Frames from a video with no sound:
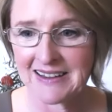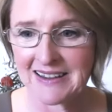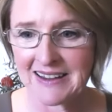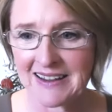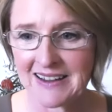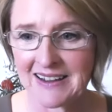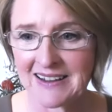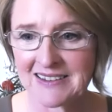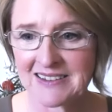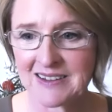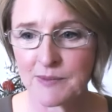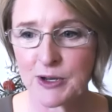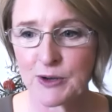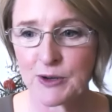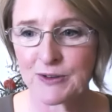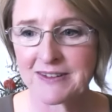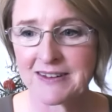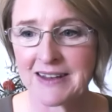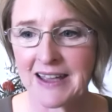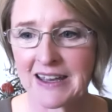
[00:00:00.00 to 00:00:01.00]
Uh, somebody
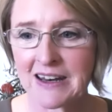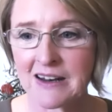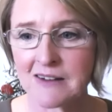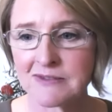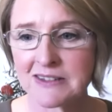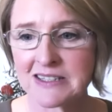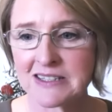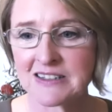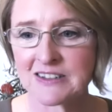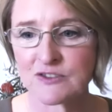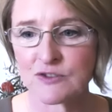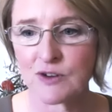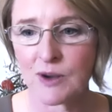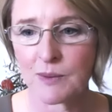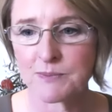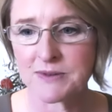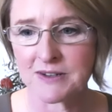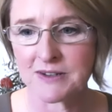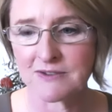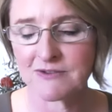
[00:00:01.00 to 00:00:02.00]
who's negatively
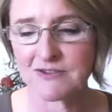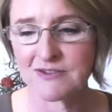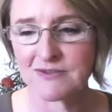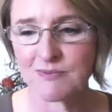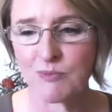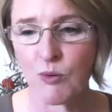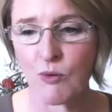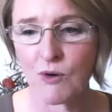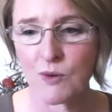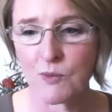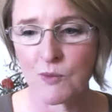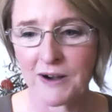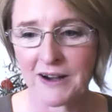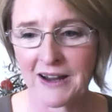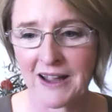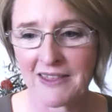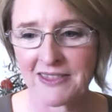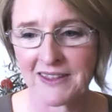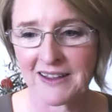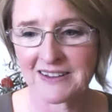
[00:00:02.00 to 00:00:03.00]
disruptive, poor work
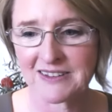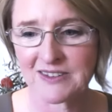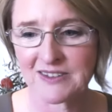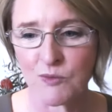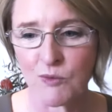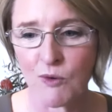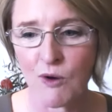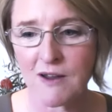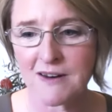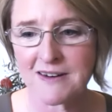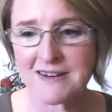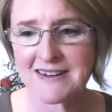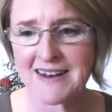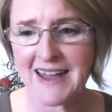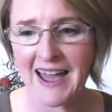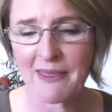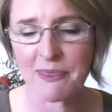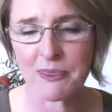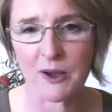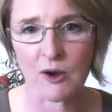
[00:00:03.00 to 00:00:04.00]
ethics, rotten
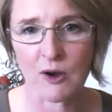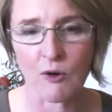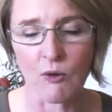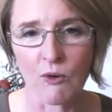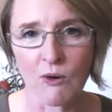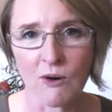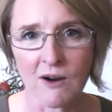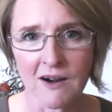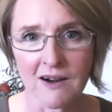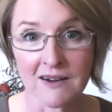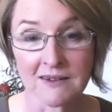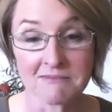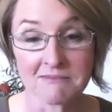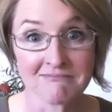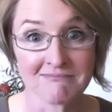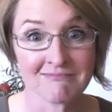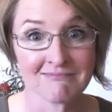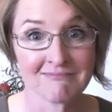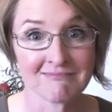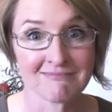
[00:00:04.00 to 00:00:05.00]
at the core.
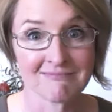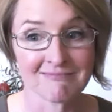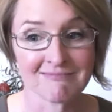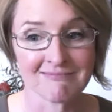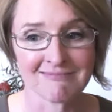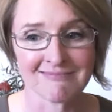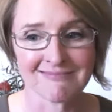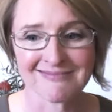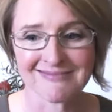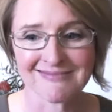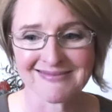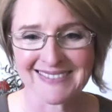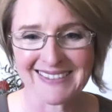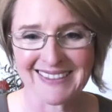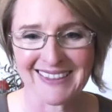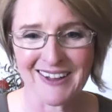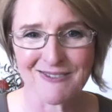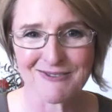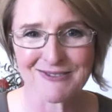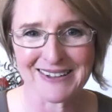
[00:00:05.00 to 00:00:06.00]
Mmm,
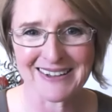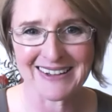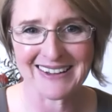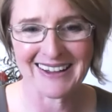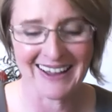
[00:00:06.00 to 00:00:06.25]
lovely.